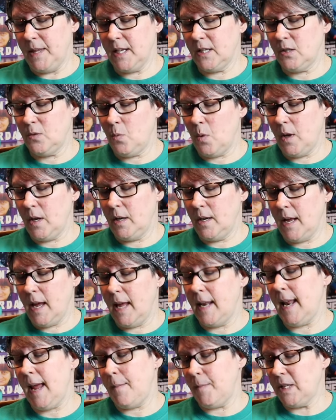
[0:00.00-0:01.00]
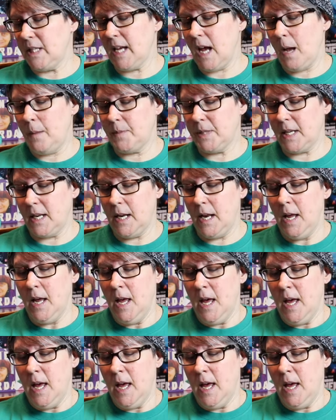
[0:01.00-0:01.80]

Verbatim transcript: This one and Emma Thompson.